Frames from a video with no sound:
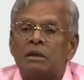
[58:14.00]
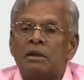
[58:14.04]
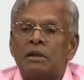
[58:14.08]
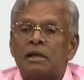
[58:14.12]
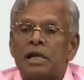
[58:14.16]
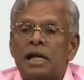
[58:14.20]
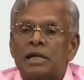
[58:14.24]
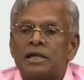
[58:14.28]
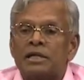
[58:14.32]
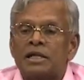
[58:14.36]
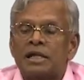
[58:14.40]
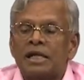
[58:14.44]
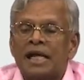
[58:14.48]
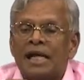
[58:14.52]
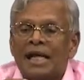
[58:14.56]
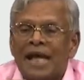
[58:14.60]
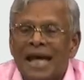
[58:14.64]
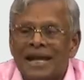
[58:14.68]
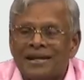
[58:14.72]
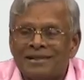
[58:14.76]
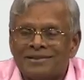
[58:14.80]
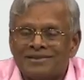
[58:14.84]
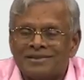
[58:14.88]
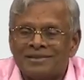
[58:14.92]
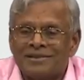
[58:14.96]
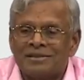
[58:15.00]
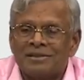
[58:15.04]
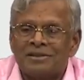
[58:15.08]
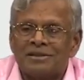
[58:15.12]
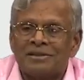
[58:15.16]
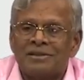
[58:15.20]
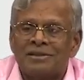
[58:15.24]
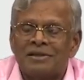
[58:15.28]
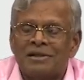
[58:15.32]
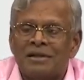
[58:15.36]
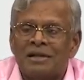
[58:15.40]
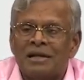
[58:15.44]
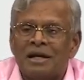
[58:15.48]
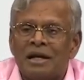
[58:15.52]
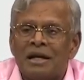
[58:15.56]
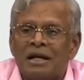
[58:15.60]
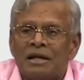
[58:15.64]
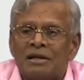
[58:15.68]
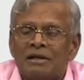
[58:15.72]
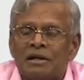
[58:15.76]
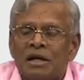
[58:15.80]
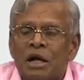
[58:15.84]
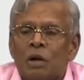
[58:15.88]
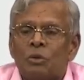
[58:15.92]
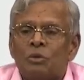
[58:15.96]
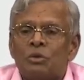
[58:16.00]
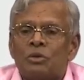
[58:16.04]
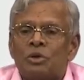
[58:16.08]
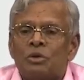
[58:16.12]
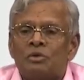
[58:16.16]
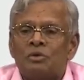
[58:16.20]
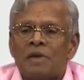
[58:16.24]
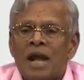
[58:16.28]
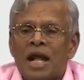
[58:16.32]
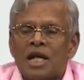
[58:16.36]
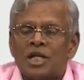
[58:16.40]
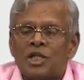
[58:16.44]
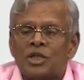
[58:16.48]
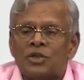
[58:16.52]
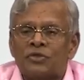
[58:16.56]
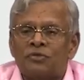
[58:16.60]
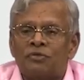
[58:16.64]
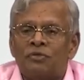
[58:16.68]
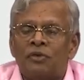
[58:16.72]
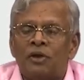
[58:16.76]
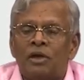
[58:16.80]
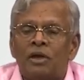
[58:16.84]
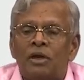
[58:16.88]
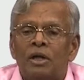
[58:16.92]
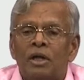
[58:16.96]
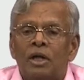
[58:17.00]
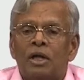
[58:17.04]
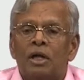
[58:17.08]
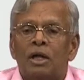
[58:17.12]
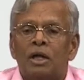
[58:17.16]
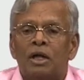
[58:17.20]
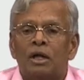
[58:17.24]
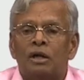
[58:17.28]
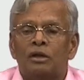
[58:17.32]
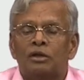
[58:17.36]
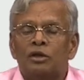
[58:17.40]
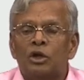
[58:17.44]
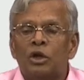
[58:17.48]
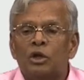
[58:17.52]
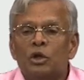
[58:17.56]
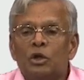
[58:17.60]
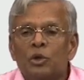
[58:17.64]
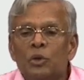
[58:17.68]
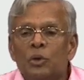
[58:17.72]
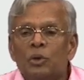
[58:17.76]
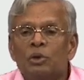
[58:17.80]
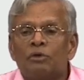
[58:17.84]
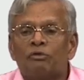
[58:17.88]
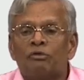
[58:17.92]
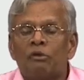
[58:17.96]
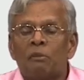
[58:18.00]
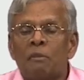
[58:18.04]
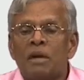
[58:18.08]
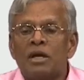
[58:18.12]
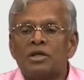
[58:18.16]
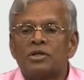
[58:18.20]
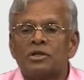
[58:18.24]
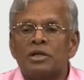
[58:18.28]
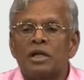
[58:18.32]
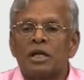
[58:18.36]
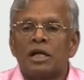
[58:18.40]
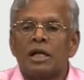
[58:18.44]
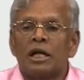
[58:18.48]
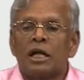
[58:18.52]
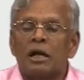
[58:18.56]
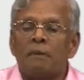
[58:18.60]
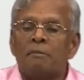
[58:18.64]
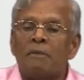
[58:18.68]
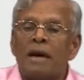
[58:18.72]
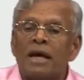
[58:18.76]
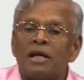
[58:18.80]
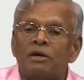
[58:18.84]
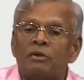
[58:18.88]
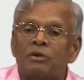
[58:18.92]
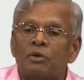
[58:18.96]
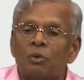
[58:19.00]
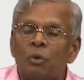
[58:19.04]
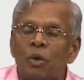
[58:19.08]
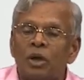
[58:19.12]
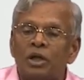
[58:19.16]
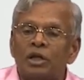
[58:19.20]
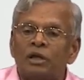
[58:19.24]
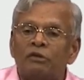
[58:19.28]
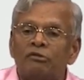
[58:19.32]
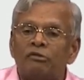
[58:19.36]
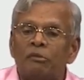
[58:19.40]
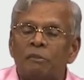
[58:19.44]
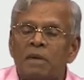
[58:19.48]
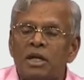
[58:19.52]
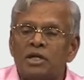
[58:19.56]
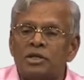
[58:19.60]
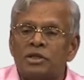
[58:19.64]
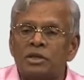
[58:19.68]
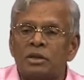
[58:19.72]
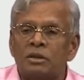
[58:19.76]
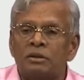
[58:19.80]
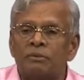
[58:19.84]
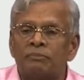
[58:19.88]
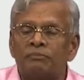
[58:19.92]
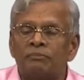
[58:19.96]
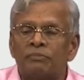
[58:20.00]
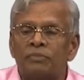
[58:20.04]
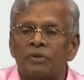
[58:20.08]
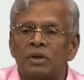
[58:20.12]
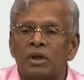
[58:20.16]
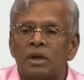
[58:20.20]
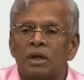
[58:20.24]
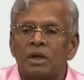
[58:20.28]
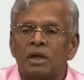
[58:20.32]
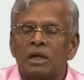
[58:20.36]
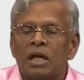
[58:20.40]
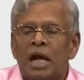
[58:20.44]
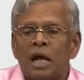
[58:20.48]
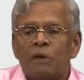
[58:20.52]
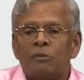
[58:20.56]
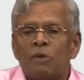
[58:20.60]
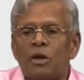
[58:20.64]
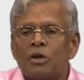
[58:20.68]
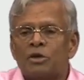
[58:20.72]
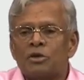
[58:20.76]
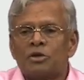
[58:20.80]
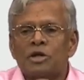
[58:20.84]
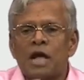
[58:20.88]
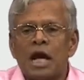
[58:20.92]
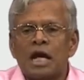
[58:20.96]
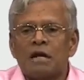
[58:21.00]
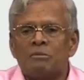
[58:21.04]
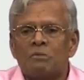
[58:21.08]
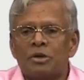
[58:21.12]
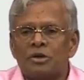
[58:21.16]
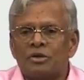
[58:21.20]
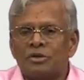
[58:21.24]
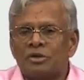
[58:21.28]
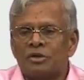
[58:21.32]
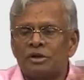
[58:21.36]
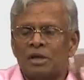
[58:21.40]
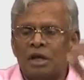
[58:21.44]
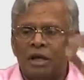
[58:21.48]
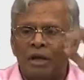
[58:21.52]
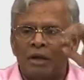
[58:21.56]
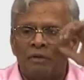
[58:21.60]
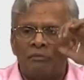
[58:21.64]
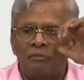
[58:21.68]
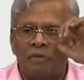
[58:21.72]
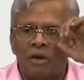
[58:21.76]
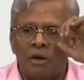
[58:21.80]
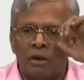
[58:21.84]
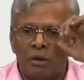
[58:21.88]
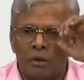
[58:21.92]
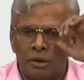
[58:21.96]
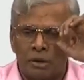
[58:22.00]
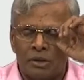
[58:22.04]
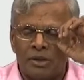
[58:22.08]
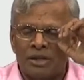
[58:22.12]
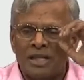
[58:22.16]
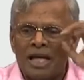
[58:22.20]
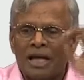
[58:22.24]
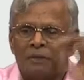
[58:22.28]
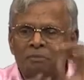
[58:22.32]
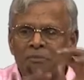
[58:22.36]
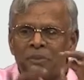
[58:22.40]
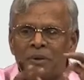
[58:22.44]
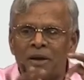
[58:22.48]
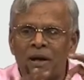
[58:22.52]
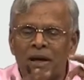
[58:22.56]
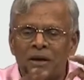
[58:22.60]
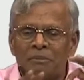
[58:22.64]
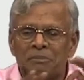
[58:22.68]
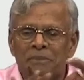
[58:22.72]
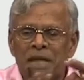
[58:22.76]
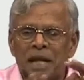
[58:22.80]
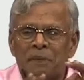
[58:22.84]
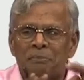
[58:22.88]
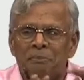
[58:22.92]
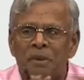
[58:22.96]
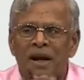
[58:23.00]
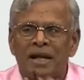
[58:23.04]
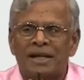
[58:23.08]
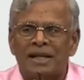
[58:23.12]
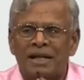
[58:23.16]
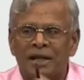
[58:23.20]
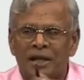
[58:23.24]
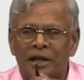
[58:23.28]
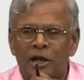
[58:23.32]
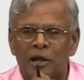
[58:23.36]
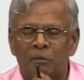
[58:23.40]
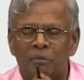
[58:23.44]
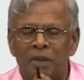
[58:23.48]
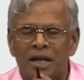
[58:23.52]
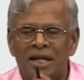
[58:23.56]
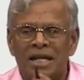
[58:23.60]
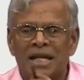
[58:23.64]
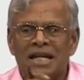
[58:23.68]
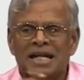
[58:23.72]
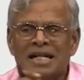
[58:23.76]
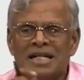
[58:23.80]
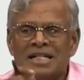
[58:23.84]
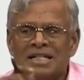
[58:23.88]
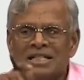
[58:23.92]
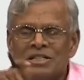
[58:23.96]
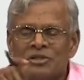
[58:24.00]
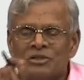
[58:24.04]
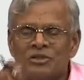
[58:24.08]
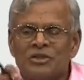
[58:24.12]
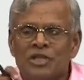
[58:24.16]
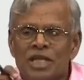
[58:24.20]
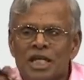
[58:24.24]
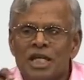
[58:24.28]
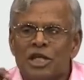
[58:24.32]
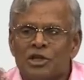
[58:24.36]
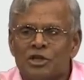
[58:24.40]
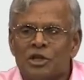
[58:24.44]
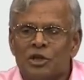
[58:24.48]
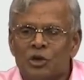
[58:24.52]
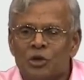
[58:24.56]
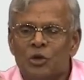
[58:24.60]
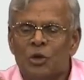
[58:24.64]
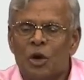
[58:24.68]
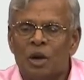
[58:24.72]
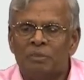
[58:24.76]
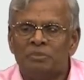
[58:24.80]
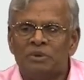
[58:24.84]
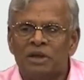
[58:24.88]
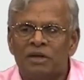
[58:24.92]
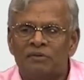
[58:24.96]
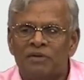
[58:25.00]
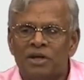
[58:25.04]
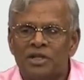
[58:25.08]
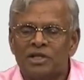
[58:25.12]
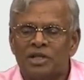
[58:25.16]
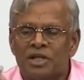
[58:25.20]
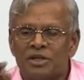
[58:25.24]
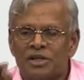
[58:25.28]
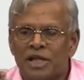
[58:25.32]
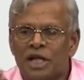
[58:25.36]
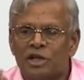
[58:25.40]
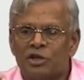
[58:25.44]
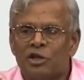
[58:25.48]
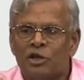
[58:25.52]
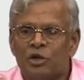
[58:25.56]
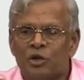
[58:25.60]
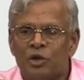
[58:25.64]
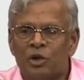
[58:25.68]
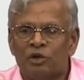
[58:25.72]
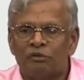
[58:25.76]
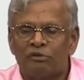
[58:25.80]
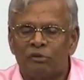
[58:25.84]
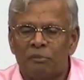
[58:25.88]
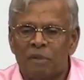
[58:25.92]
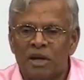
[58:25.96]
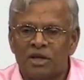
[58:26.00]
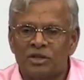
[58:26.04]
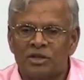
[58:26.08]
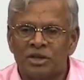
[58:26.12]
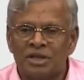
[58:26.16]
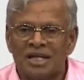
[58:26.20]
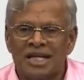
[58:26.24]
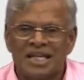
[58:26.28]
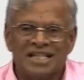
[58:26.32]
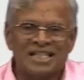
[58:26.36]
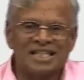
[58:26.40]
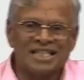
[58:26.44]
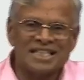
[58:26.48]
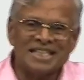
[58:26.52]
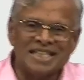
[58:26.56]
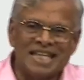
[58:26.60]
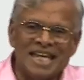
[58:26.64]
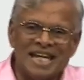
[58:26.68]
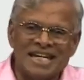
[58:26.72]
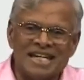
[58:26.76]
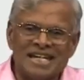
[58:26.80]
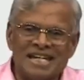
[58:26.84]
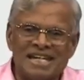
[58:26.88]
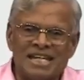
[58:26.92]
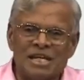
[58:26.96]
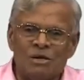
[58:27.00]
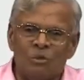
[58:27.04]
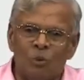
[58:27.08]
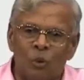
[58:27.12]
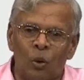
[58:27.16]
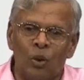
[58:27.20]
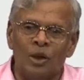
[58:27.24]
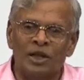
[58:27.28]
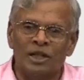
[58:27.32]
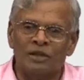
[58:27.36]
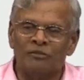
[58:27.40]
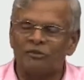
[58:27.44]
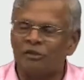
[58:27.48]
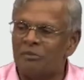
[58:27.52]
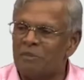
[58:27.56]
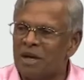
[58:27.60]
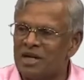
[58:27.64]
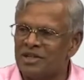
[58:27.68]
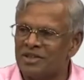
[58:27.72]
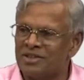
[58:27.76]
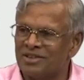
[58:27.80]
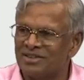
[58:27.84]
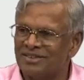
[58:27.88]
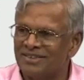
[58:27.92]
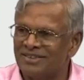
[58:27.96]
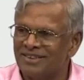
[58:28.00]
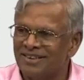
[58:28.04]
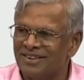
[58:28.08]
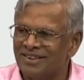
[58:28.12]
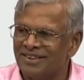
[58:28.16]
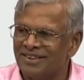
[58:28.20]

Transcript: creating analysis, how to transfer the new information and combine it with the old information. I want to talk about that part a little bit. Z, the new observation, that is the new information. C and D, old information.